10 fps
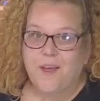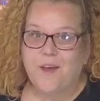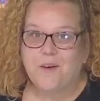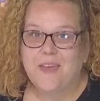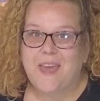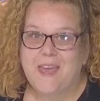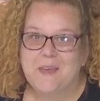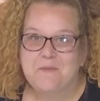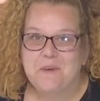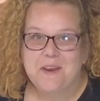
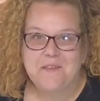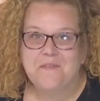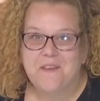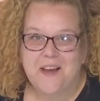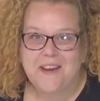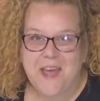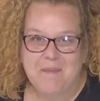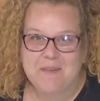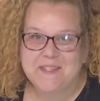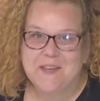Okay, what a fun
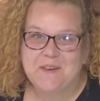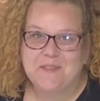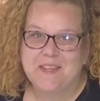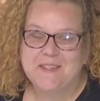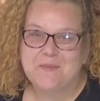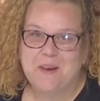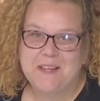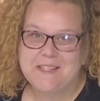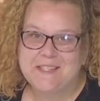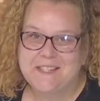episode this
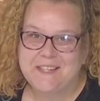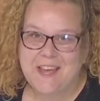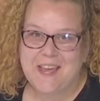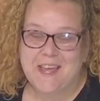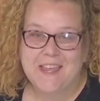was today,